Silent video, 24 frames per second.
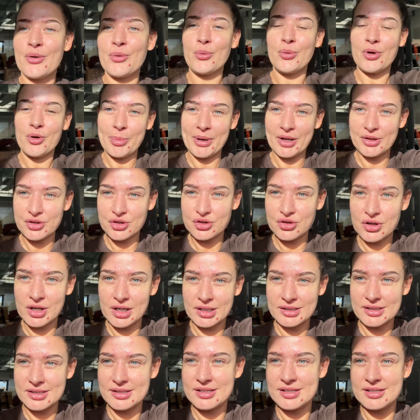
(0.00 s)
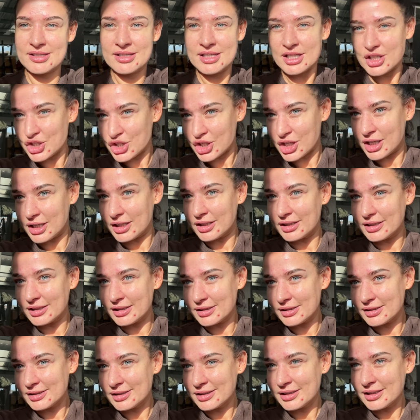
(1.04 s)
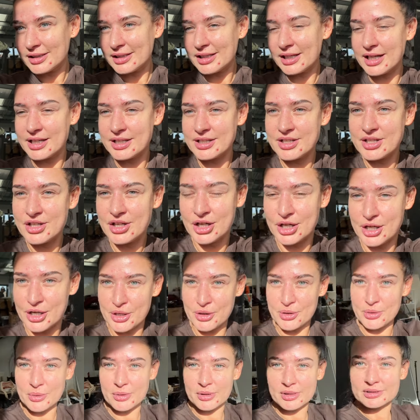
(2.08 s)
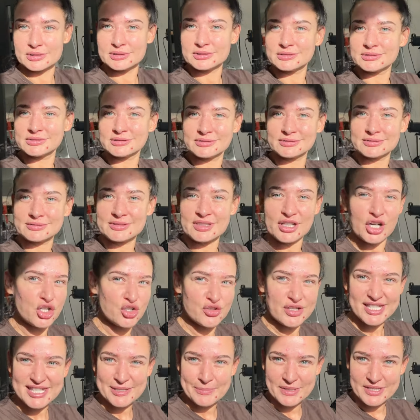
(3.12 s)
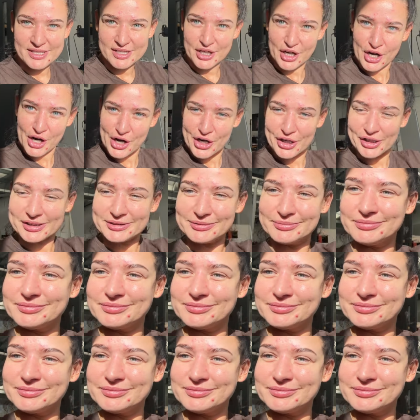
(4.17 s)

We're about to transition into Christmas girl.